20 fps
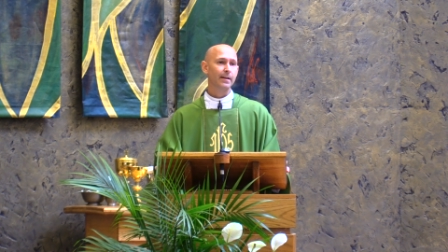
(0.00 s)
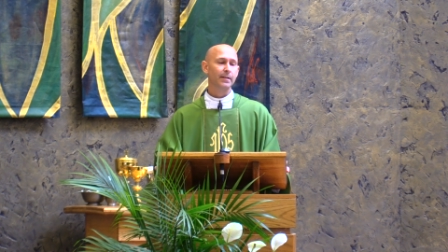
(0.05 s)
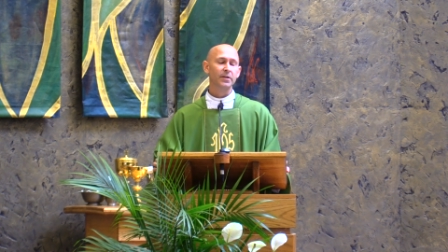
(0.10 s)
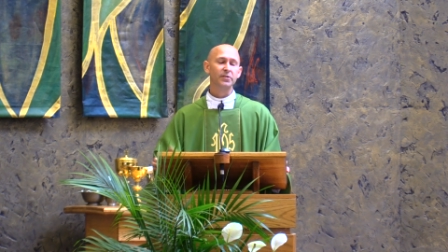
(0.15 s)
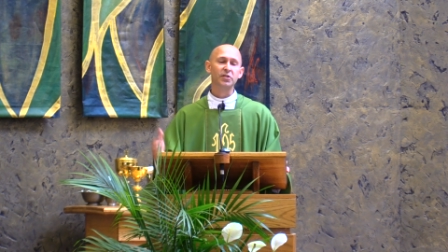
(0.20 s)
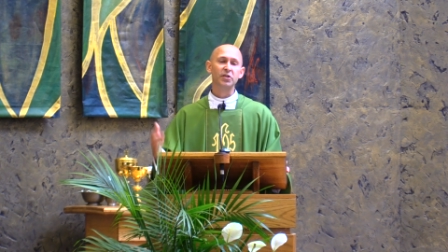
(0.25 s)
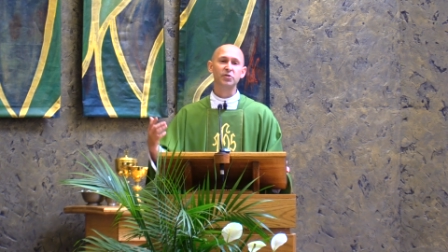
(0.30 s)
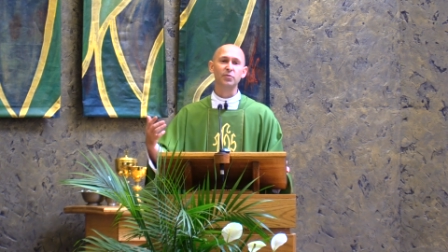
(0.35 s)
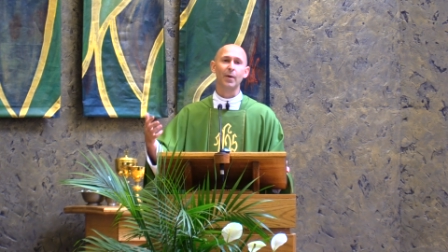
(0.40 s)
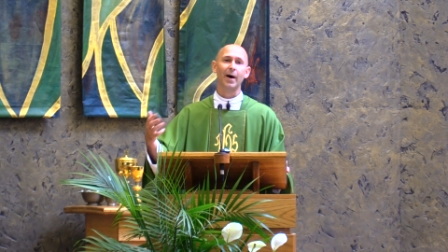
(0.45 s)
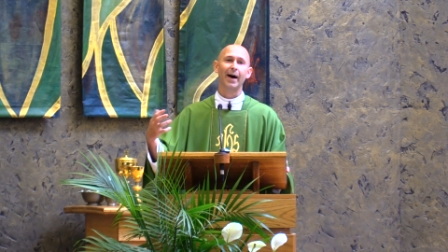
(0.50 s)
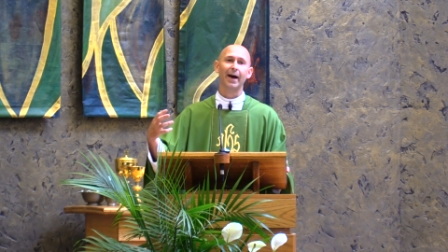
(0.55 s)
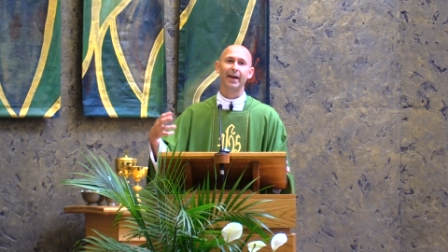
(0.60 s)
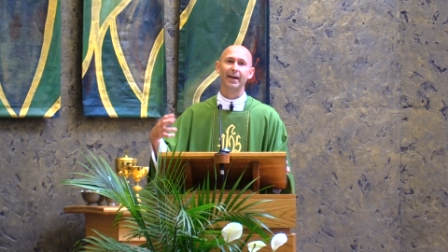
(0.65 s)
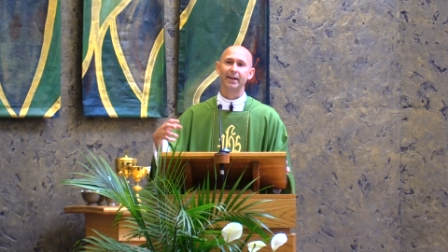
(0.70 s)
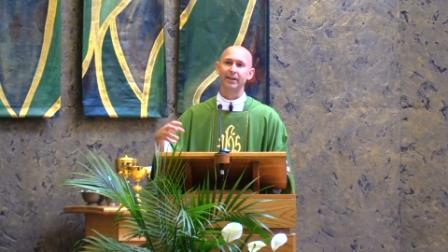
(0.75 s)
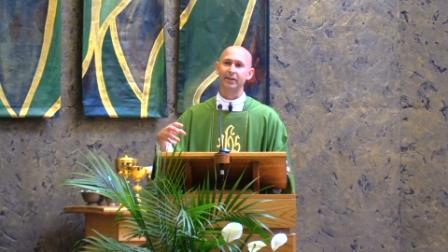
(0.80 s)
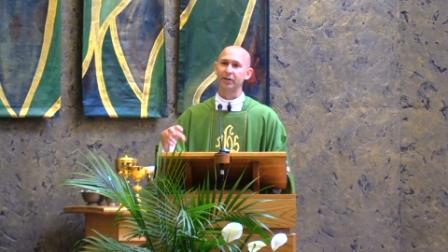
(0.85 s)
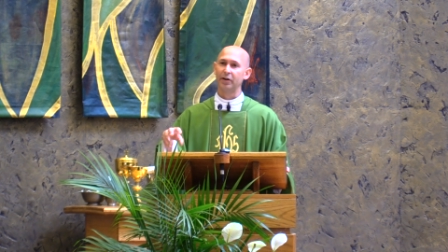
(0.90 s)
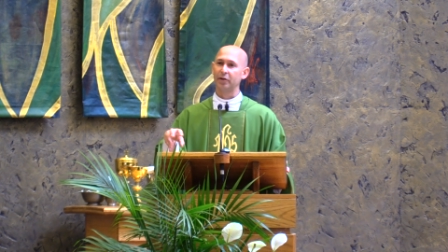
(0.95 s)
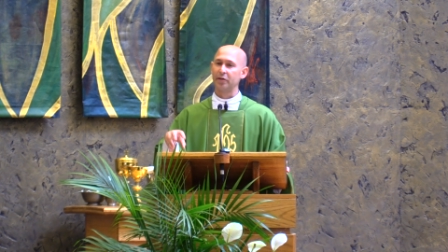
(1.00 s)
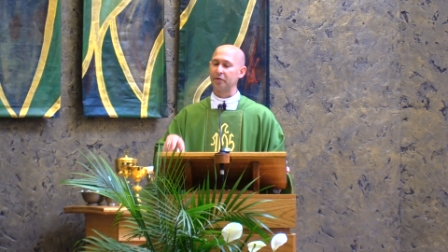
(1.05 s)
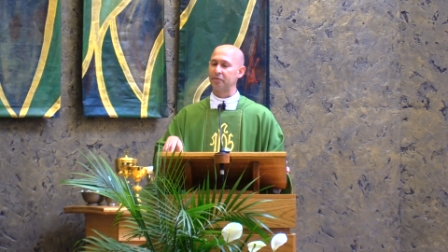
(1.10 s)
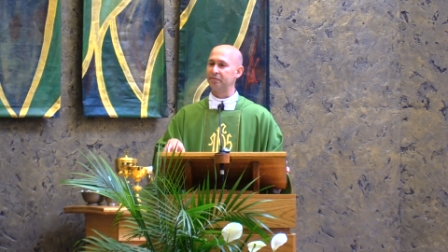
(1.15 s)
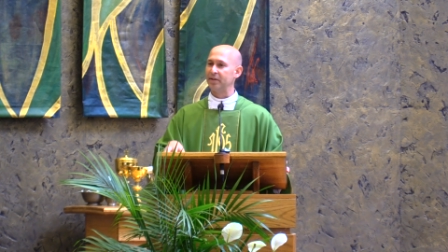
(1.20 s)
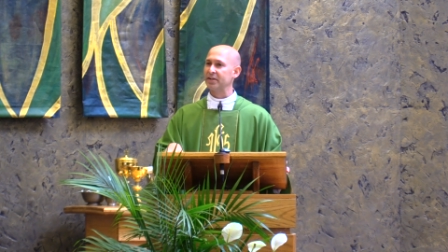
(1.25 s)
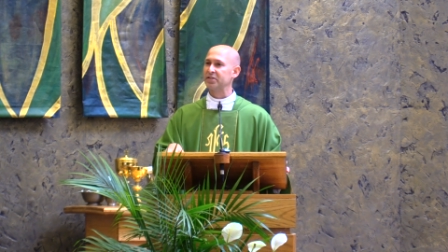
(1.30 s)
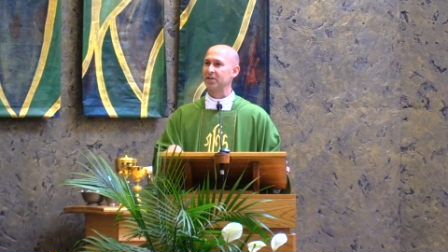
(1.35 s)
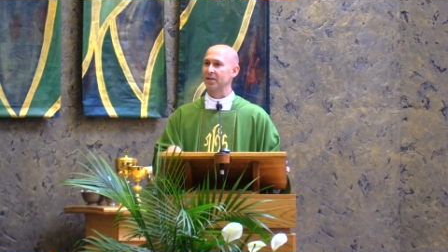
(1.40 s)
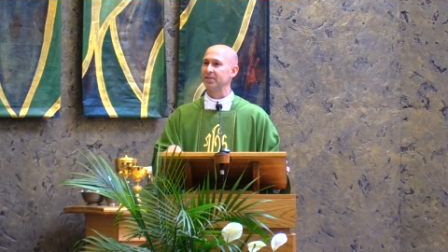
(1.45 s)
This is why, the
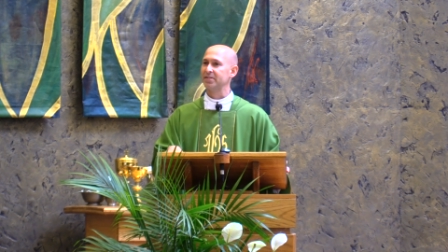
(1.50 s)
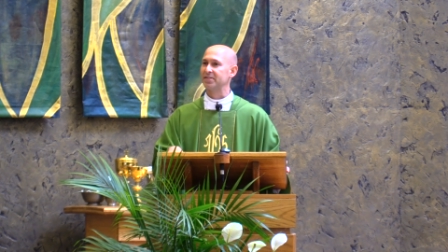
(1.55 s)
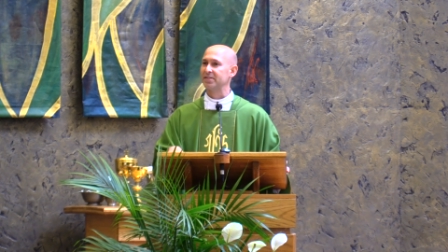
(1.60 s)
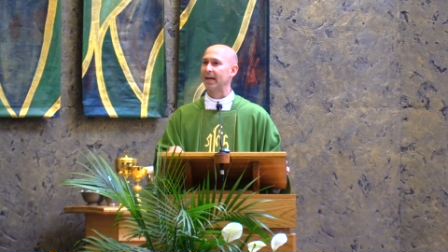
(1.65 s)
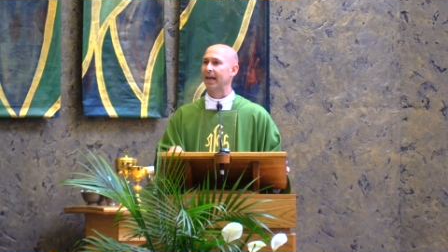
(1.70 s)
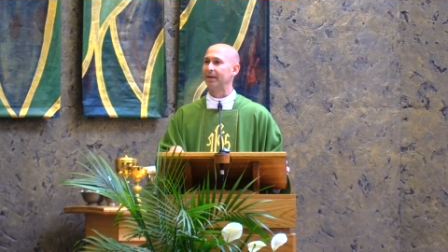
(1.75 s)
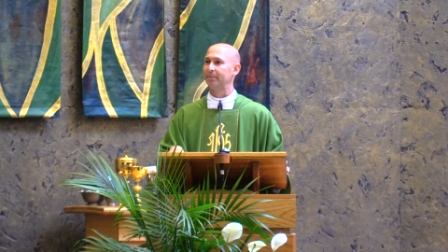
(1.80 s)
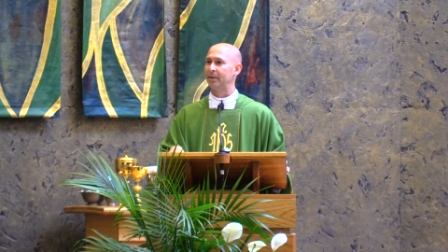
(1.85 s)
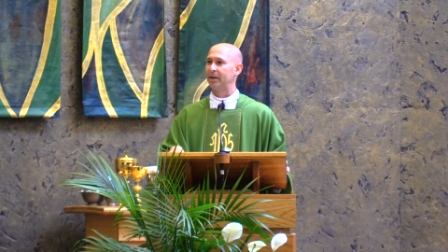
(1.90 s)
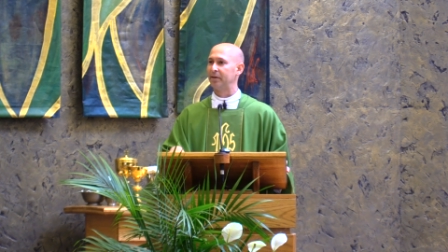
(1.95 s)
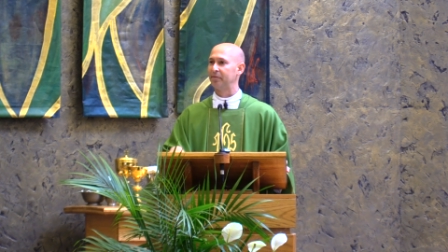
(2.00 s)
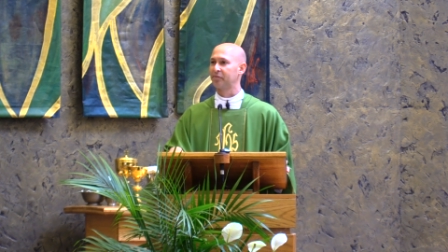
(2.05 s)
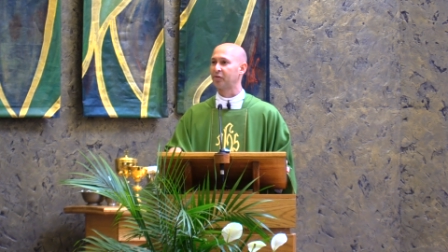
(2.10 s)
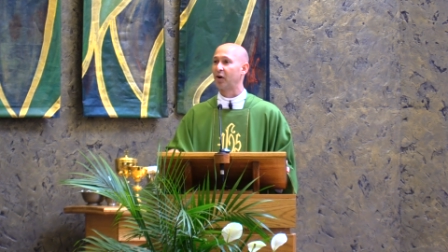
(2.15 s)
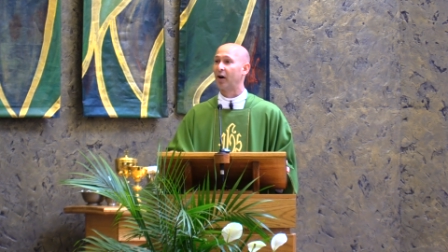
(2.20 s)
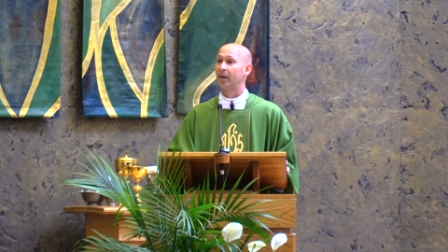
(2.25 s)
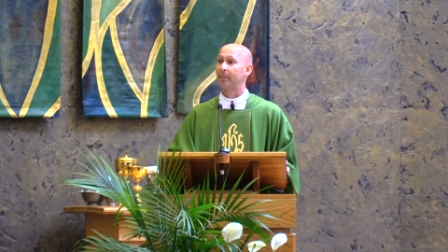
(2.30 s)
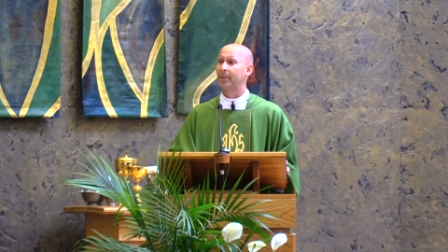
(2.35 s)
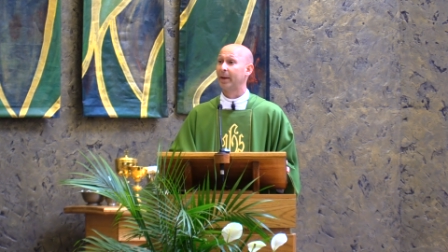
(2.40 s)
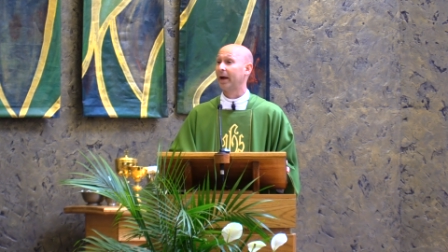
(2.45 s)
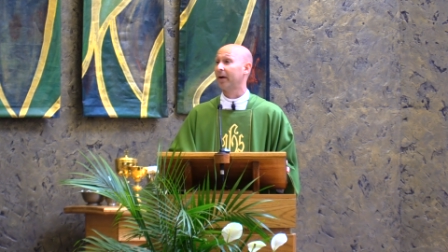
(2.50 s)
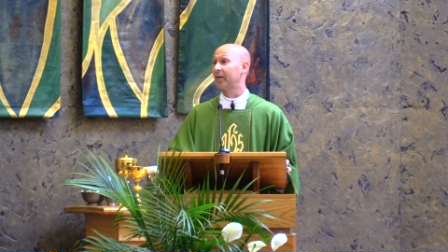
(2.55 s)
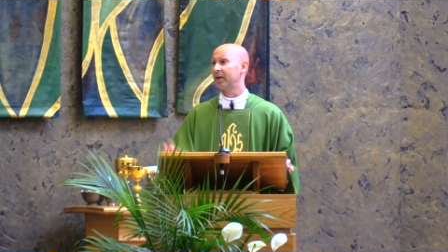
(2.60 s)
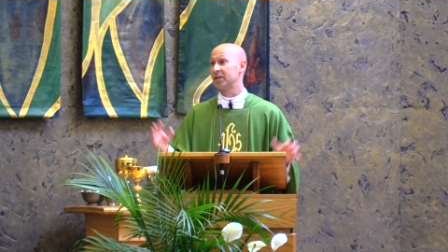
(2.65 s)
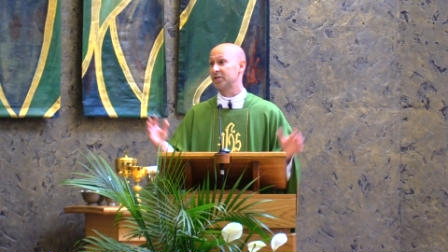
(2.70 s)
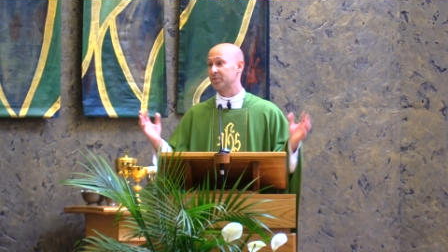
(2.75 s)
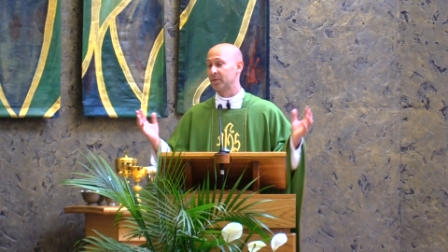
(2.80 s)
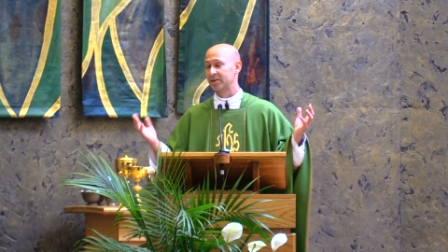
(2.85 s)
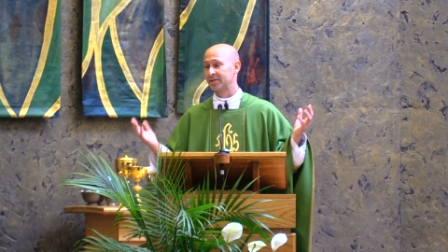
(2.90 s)
vision statement for our parish,